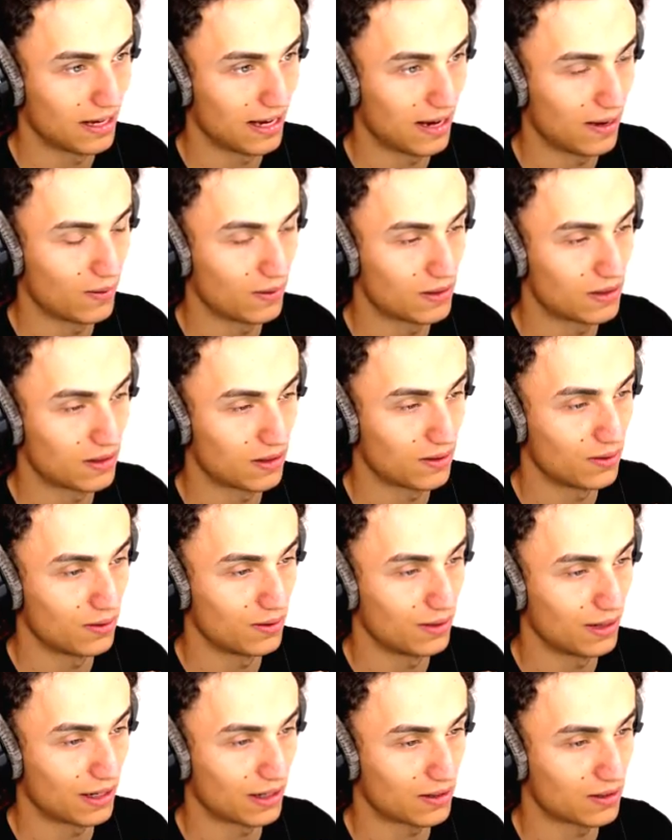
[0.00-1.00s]
That was a
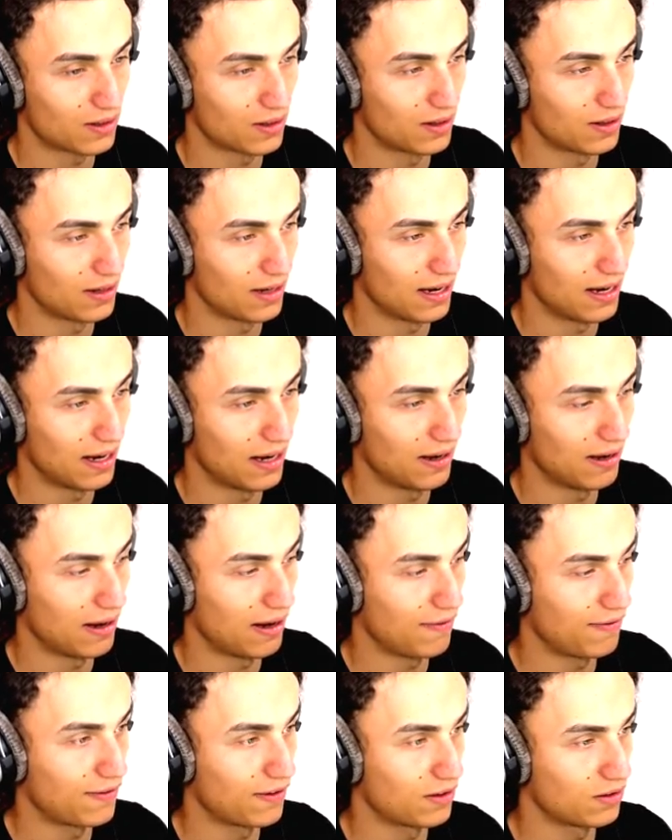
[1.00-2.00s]
whole right, accident. Buddy. I,
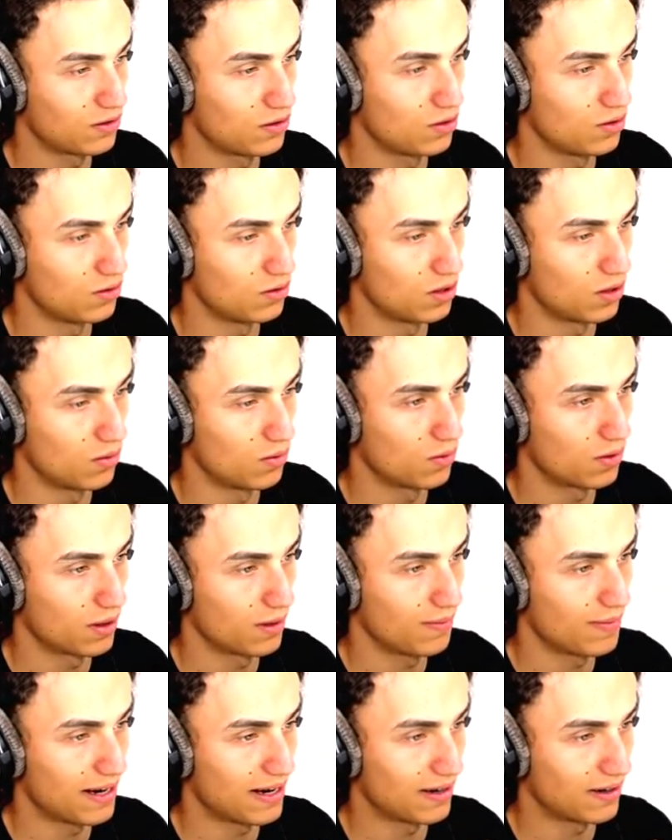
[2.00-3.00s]
I feel right. too. Don't worry
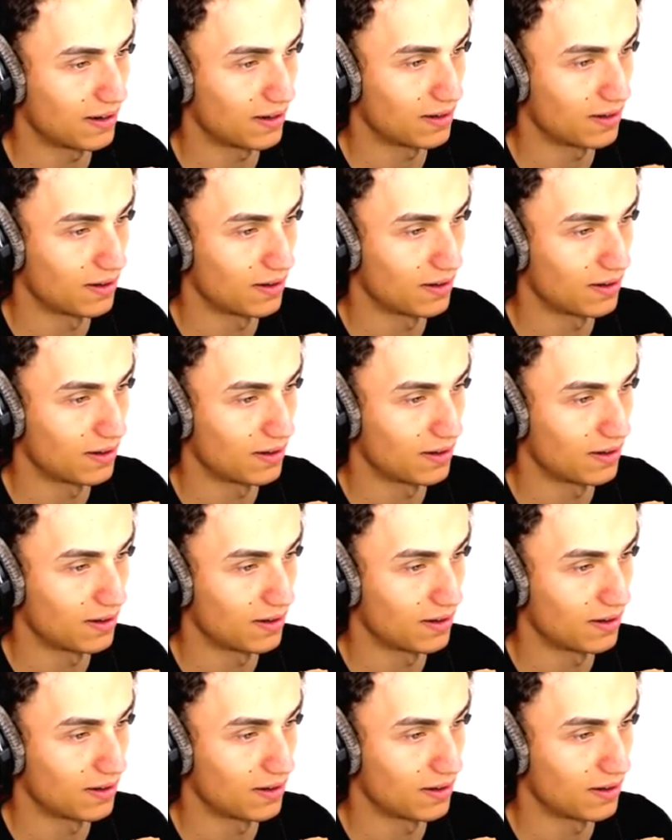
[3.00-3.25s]
you about fail? it.